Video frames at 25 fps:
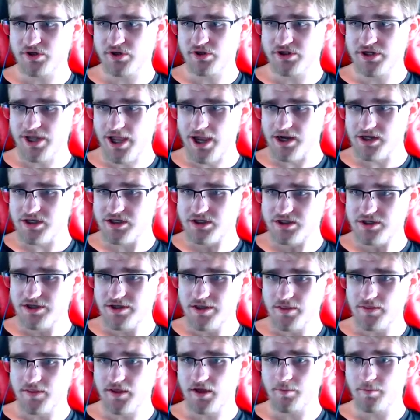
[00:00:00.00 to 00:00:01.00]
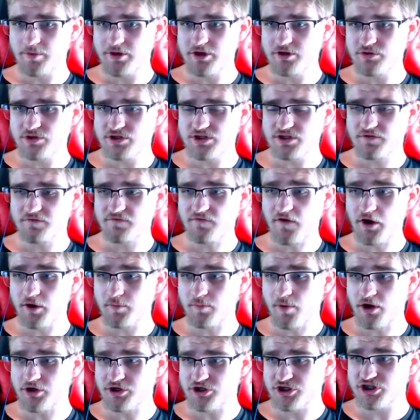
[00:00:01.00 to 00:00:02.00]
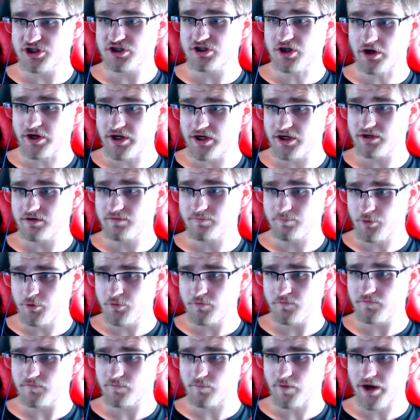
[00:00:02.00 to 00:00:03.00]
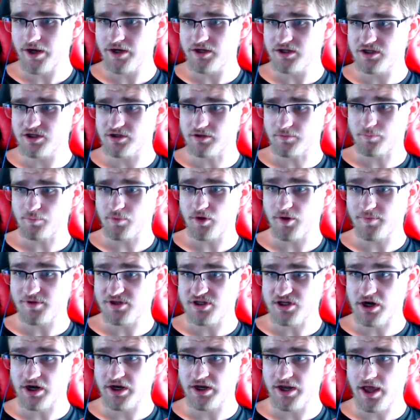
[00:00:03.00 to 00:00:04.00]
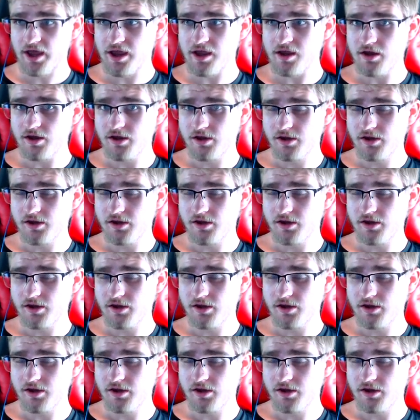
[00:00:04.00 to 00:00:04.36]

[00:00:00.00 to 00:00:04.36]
protect. Then I'm gonna use the fire punch, sunny move, right, to put up the sunny day.